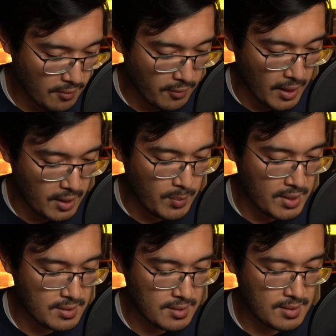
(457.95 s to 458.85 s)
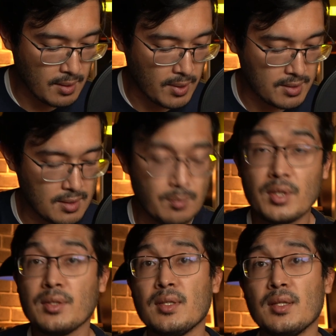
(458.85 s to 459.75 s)
for any business that wants to
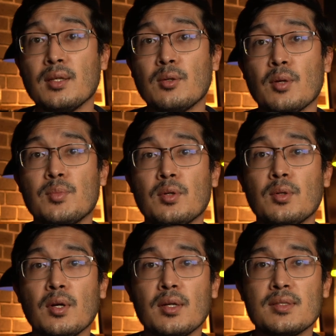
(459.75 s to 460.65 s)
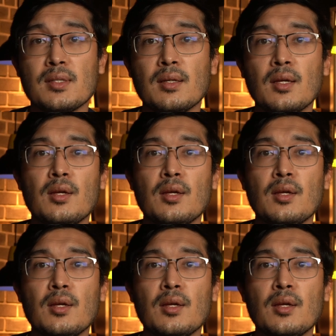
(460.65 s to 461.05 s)
build in the cryptocurrency.